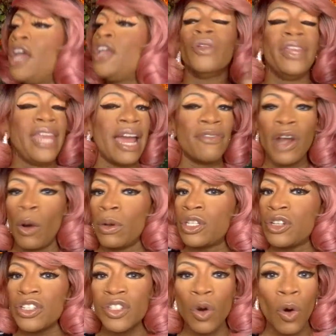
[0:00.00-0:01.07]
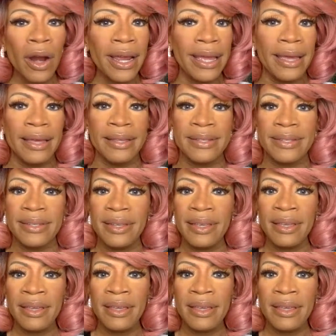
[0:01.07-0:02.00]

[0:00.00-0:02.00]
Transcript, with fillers: you never know what your story is.